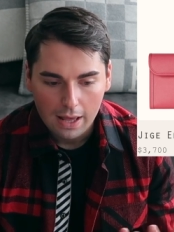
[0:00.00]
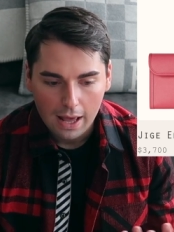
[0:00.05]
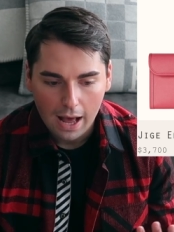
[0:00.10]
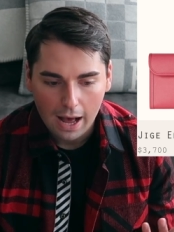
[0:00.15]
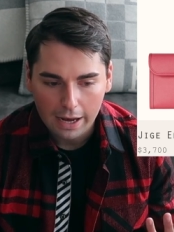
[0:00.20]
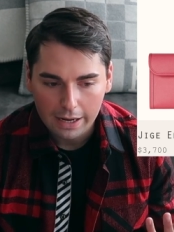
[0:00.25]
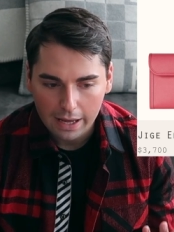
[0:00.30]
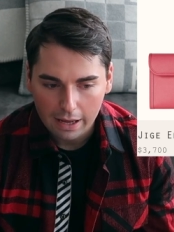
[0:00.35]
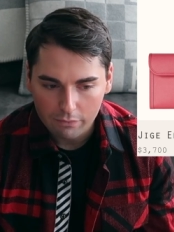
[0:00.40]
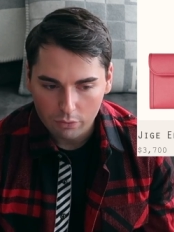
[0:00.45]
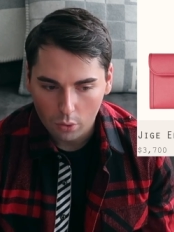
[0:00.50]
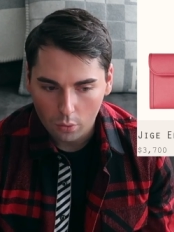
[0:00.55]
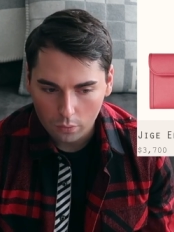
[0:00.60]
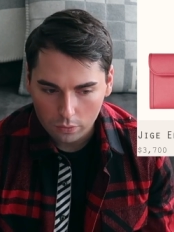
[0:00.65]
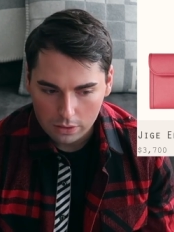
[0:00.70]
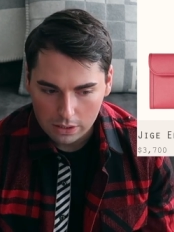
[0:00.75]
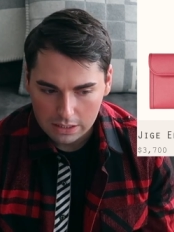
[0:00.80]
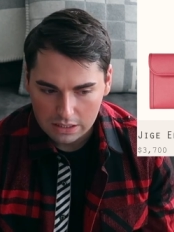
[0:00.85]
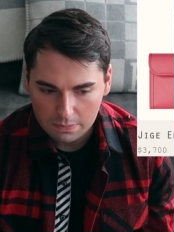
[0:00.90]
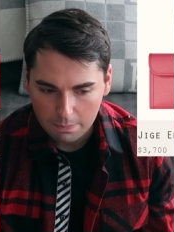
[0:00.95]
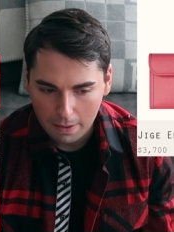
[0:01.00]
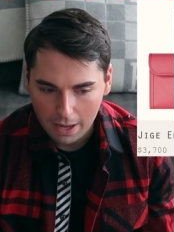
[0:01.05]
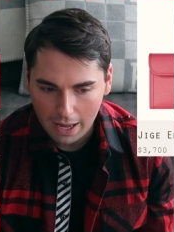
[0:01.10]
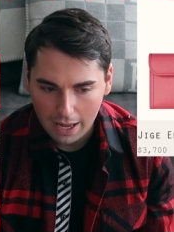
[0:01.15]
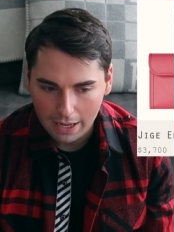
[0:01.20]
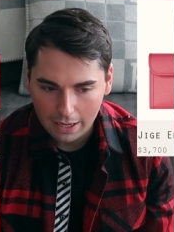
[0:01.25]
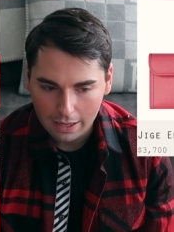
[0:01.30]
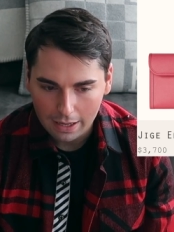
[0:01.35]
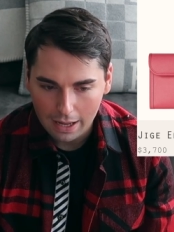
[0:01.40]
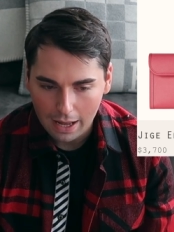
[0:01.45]
I have owned this
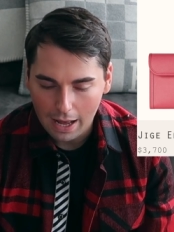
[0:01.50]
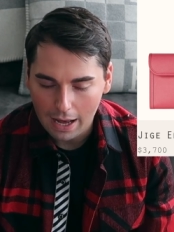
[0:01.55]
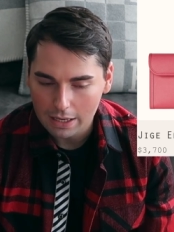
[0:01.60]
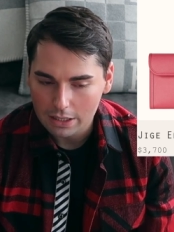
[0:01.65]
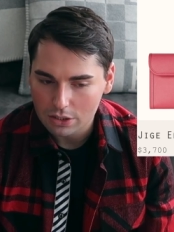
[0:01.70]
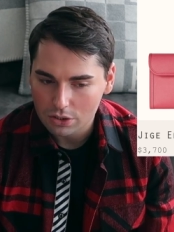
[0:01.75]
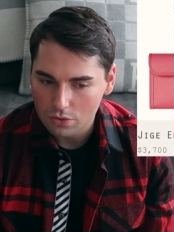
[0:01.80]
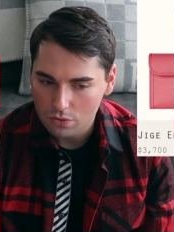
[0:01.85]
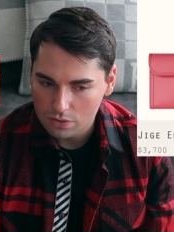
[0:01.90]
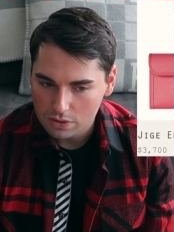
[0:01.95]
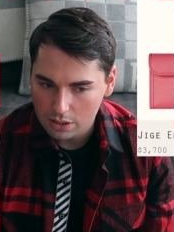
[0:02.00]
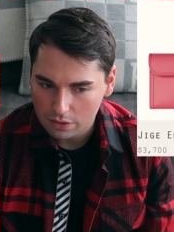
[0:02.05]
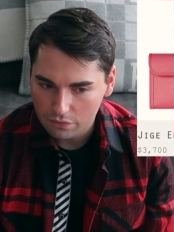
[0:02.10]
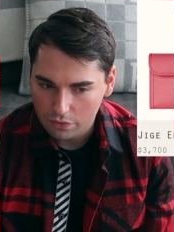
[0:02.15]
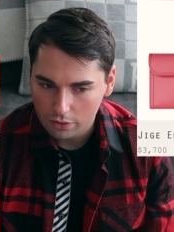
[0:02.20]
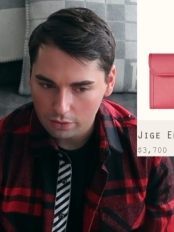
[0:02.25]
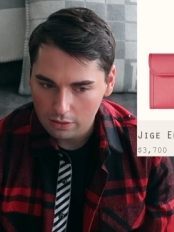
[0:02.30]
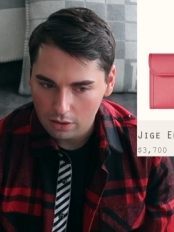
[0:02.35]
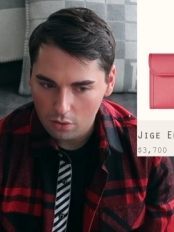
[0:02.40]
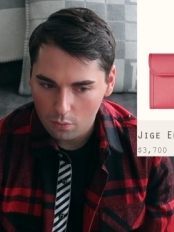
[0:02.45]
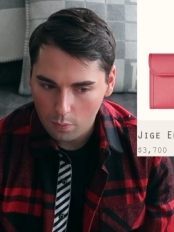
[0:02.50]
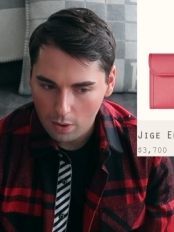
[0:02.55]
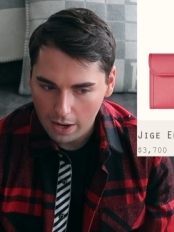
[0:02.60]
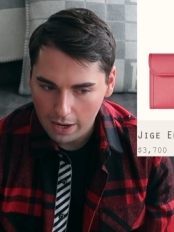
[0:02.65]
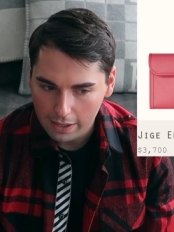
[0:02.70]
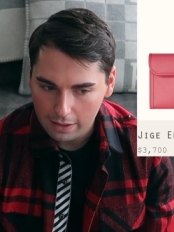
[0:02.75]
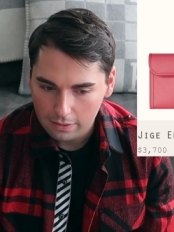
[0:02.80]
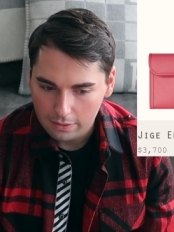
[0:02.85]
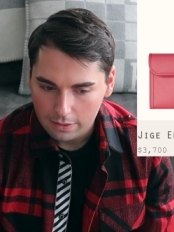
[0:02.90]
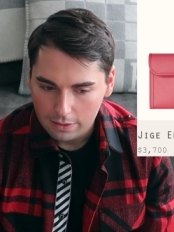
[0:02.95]
bag. I used it for a little
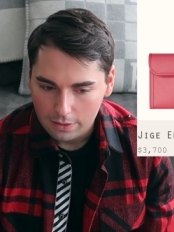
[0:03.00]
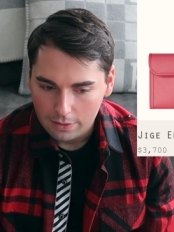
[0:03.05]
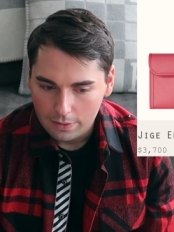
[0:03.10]
while.